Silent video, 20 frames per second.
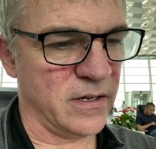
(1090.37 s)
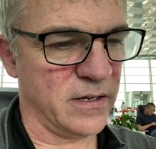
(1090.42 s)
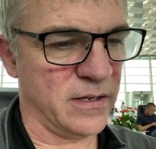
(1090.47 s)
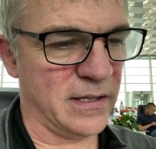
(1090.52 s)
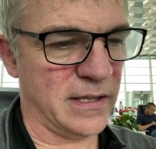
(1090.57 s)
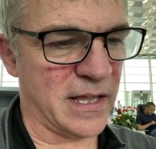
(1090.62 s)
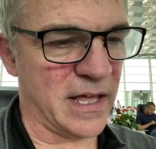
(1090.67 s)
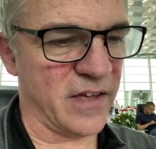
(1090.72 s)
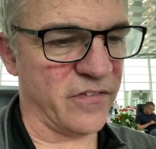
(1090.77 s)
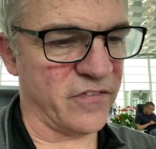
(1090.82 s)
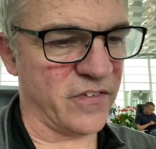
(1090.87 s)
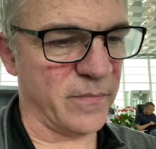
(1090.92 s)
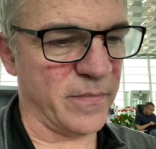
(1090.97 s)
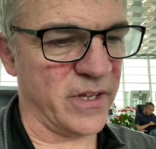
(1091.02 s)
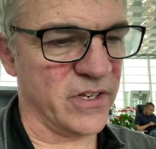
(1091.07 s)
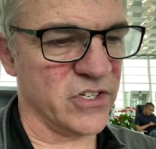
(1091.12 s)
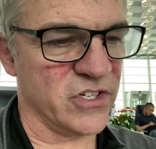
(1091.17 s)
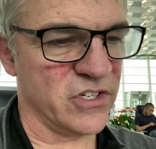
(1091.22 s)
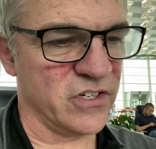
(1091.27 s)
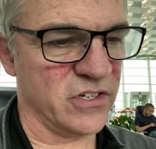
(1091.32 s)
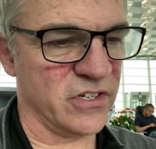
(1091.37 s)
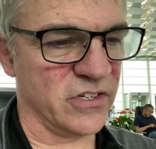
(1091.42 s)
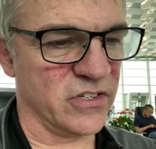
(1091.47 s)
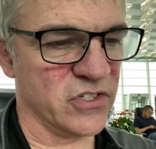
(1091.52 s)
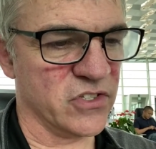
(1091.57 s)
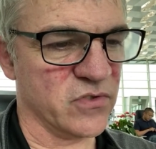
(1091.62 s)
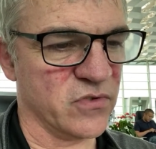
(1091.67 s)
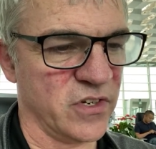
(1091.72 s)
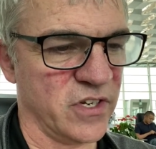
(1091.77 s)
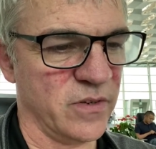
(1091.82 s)
Life. I mentioned
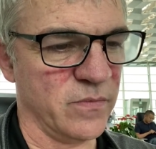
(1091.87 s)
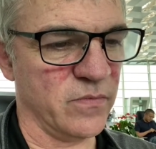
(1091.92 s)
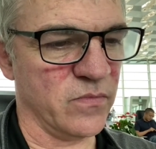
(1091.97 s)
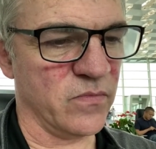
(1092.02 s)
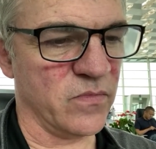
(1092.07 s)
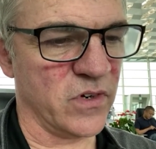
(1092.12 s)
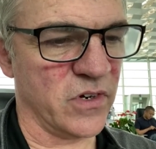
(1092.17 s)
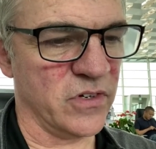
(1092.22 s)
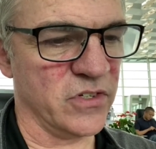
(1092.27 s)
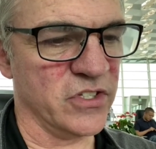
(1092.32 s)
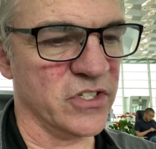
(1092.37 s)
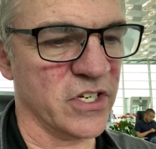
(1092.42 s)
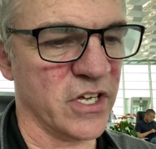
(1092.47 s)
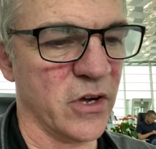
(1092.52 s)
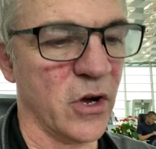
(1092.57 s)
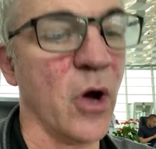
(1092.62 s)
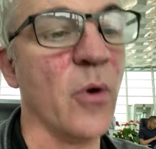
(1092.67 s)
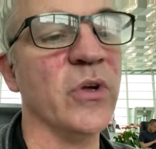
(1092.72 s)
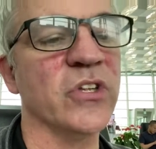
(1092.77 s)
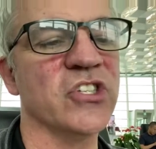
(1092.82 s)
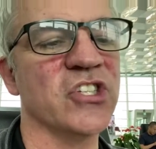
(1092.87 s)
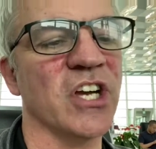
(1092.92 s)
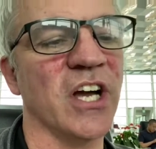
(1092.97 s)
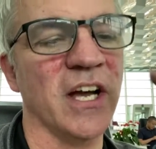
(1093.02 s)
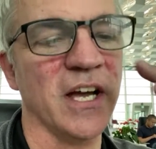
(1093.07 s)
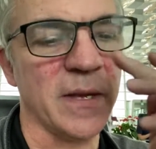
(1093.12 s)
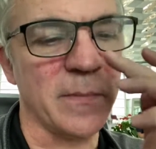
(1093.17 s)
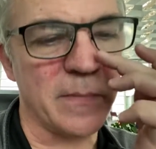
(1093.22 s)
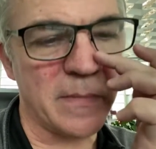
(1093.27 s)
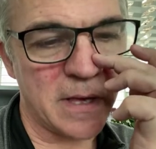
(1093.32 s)
Extreme, Road. And
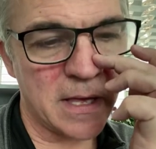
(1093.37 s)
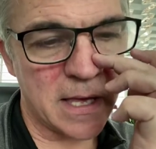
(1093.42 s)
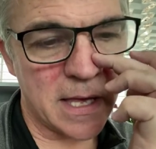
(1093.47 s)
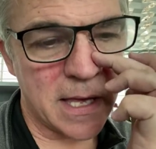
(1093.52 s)
Time.